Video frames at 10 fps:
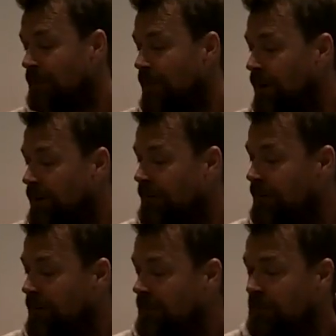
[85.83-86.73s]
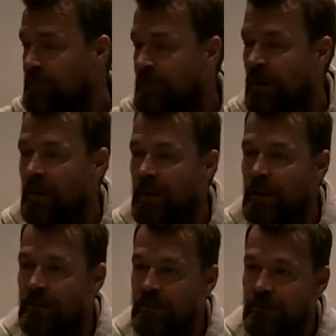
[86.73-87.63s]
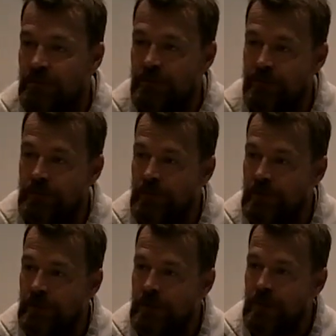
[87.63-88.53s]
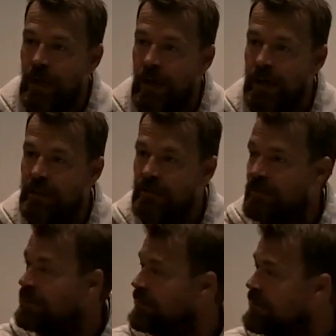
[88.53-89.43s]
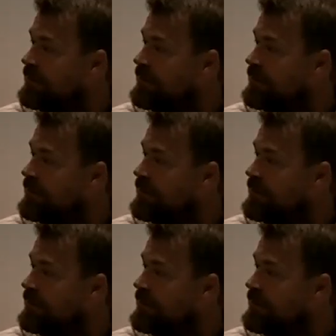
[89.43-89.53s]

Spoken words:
borrowed from 1982.